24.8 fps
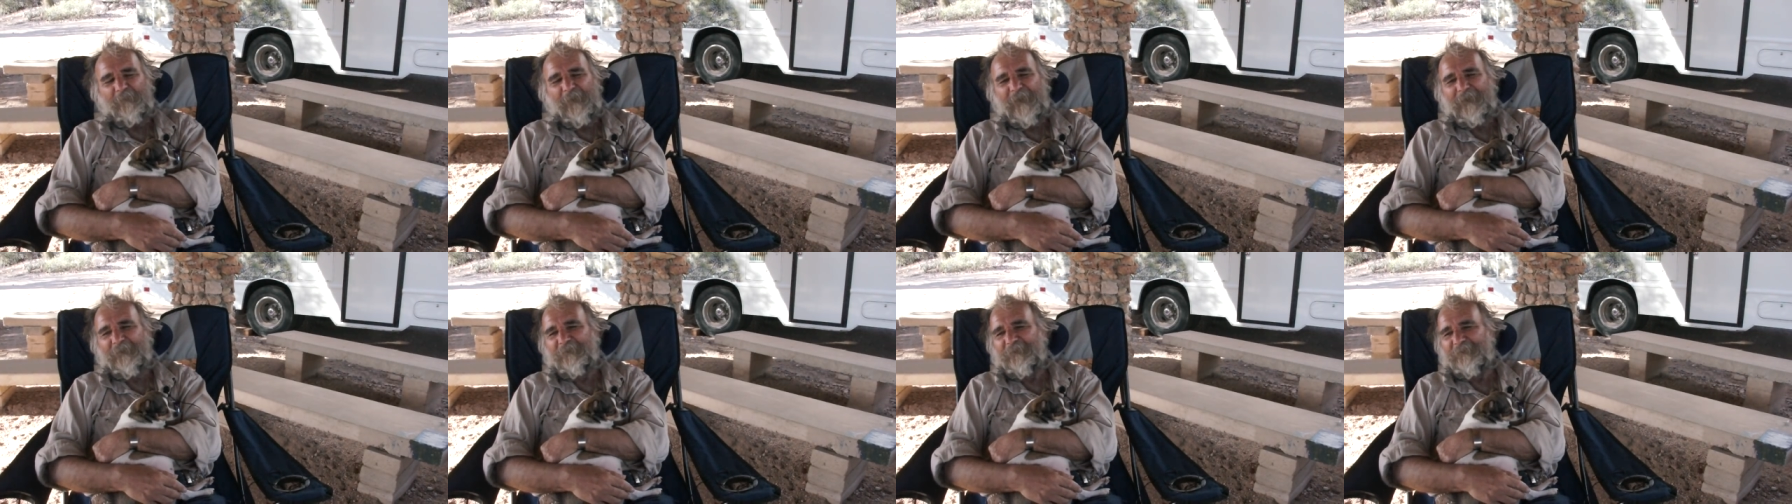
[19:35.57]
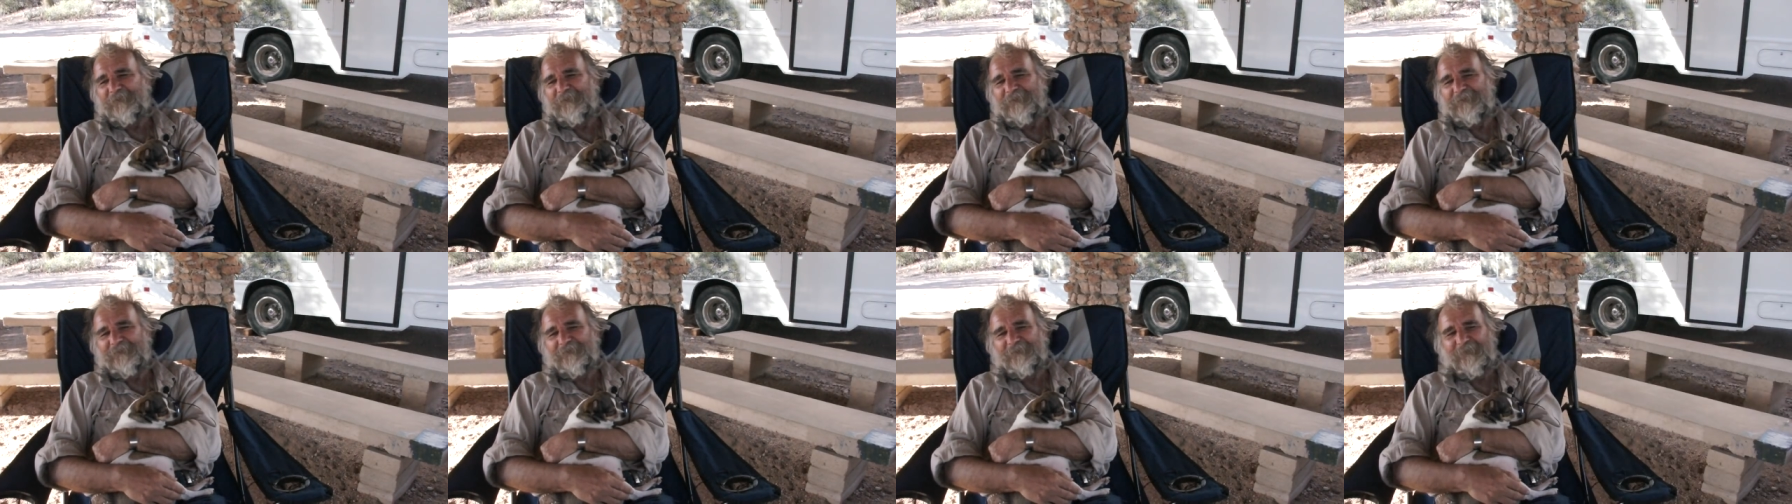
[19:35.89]
one
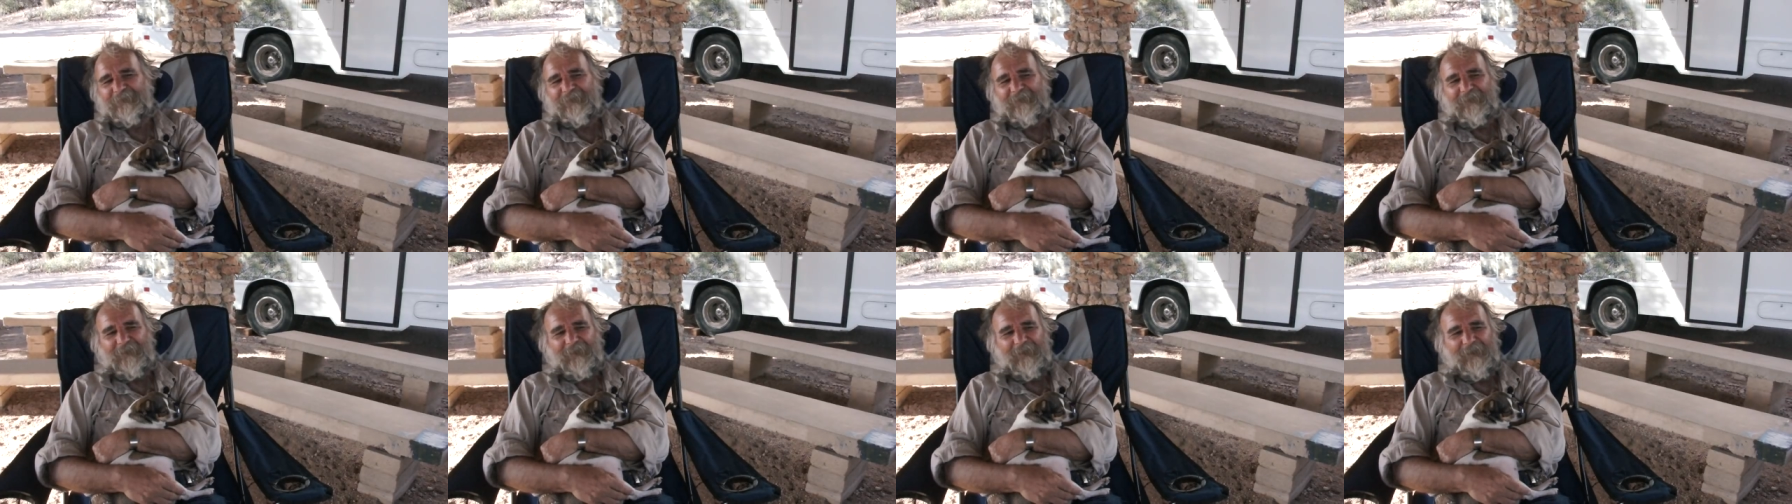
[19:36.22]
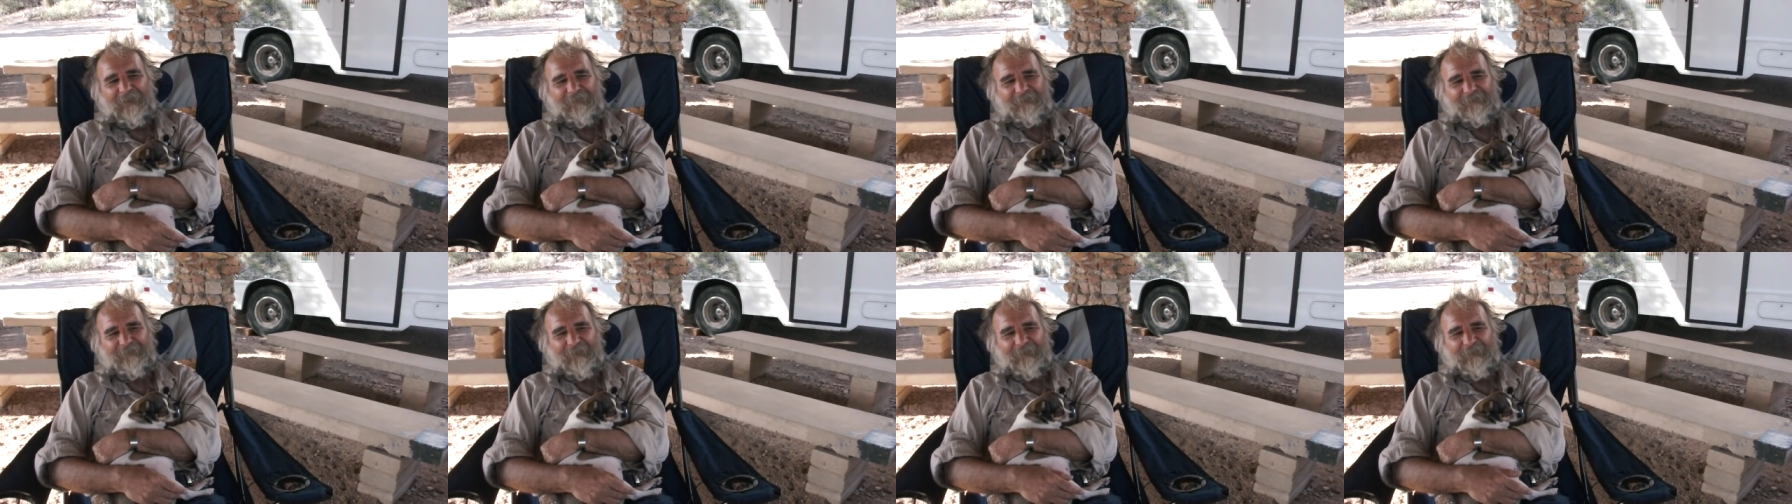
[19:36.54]
condition,
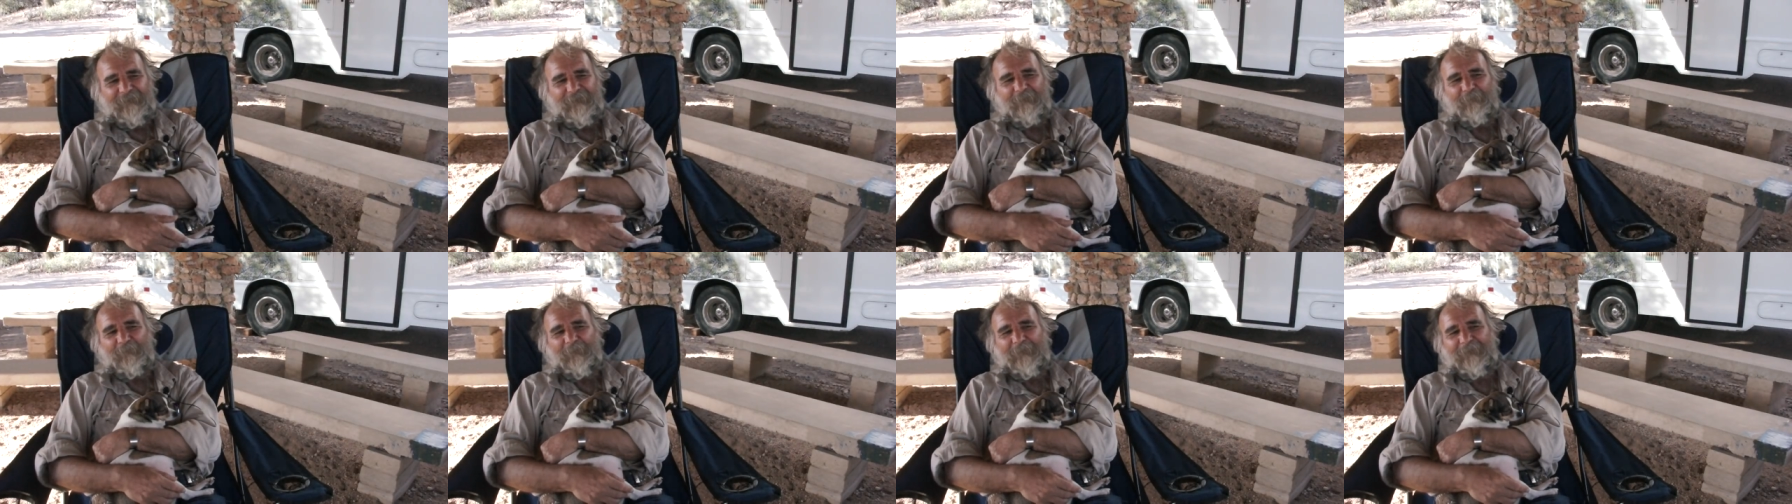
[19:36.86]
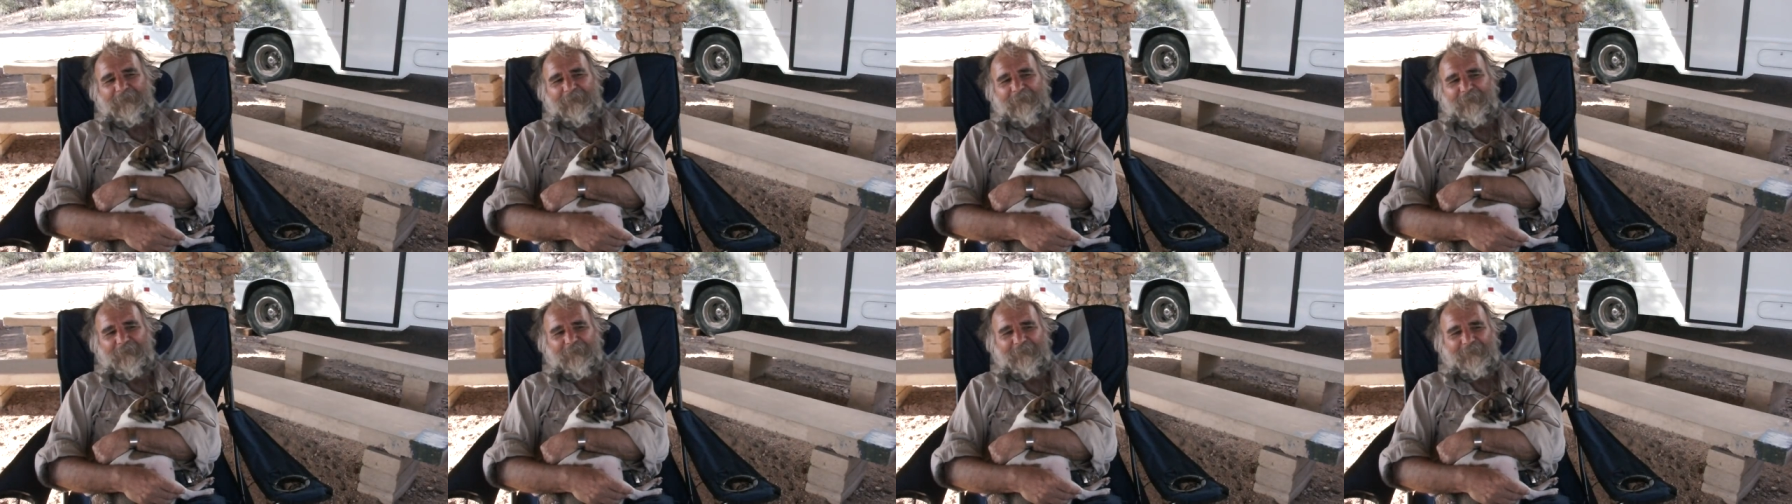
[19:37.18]
I, I said, here
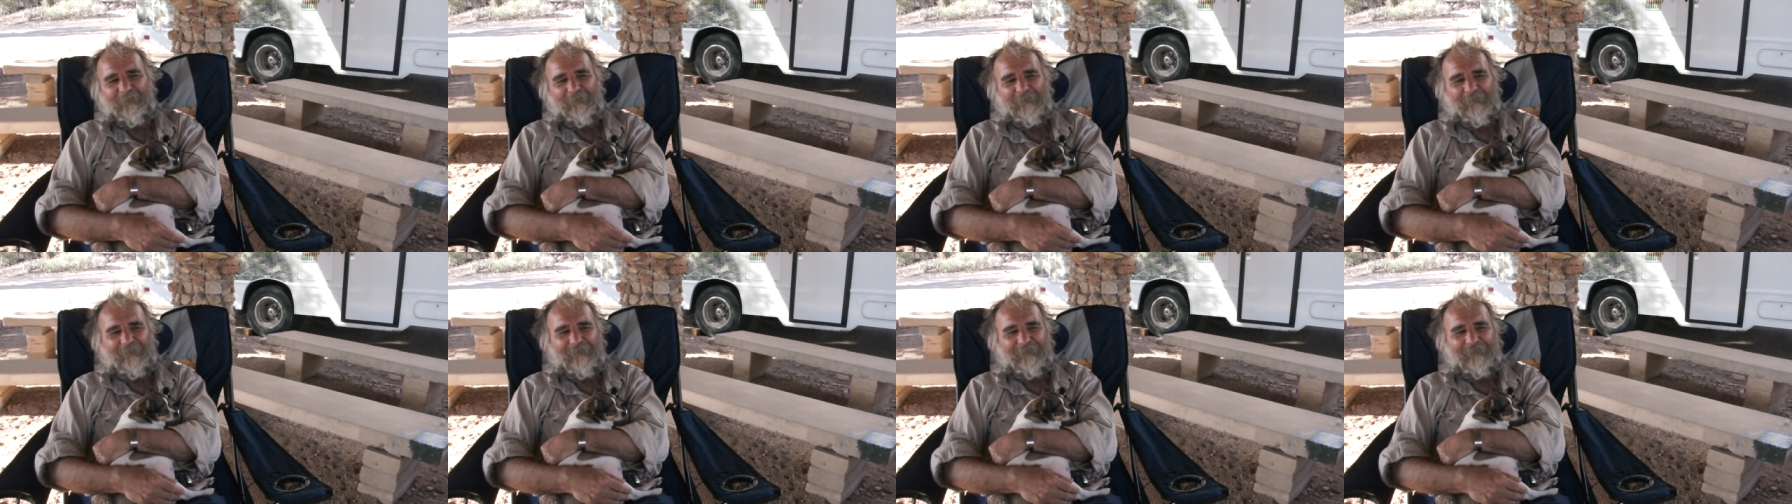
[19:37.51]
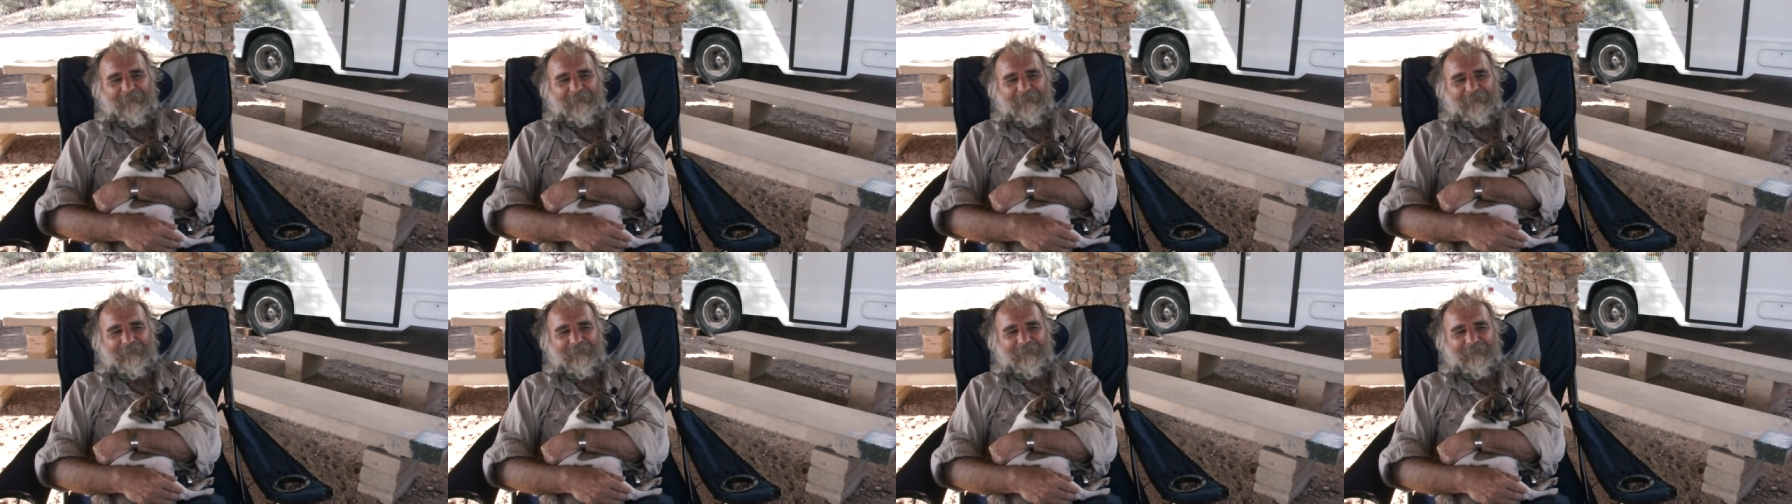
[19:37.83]
we go.